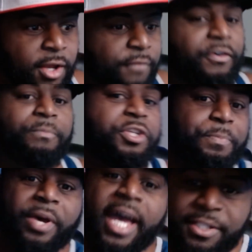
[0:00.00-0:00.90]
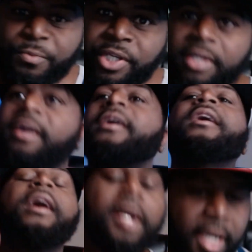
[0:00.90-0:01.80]
from this past week
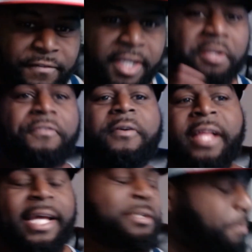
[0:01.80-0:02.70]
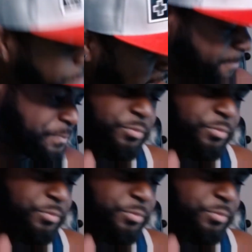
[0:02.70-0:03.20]
of NFL action. But